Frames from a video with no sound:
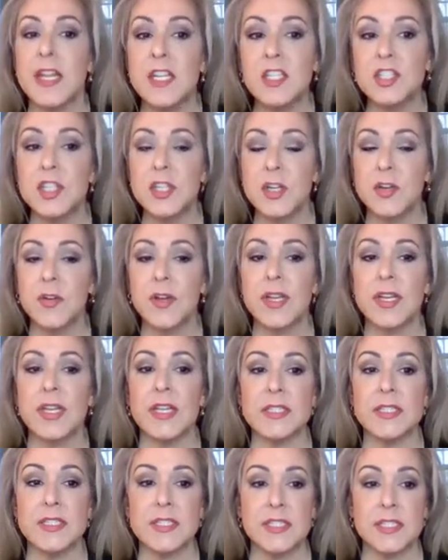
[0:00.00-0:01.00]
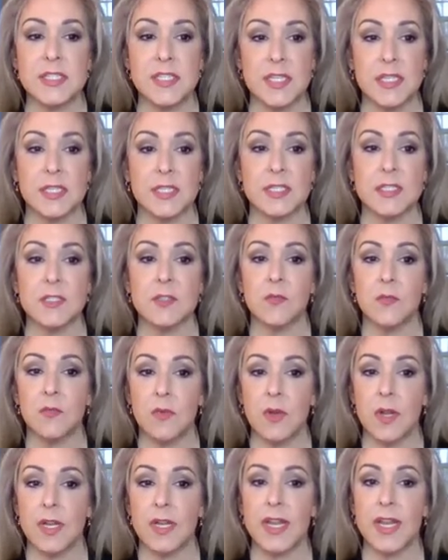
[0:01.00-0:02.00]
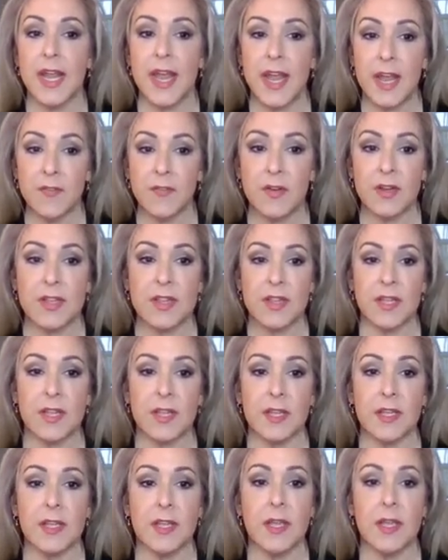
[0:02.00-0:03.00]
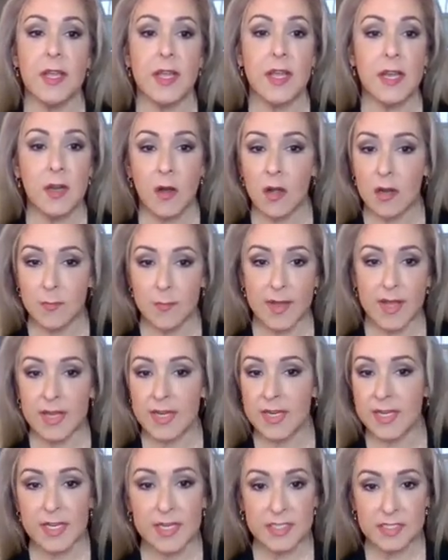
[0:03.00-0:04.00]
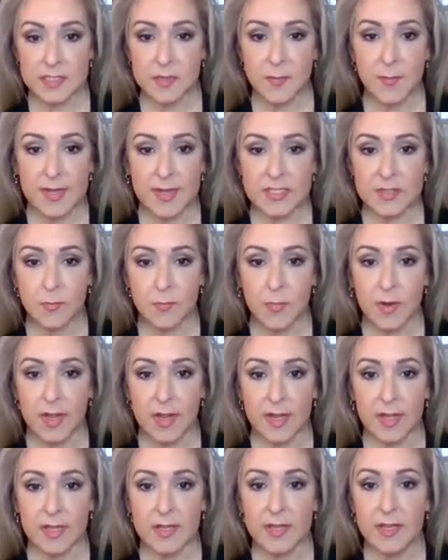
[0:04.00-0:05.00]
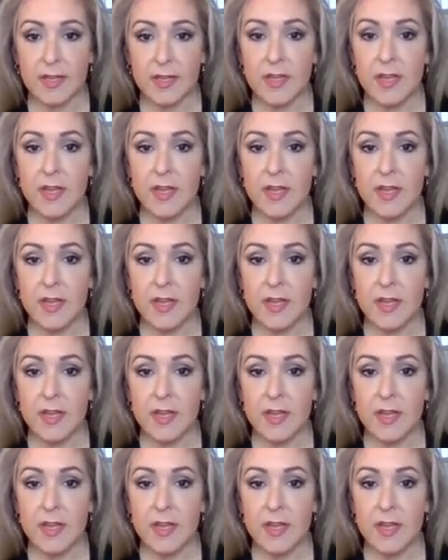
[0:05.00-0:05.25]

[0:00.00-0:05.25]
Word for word: Engineering insists running everything in automatic is the best way,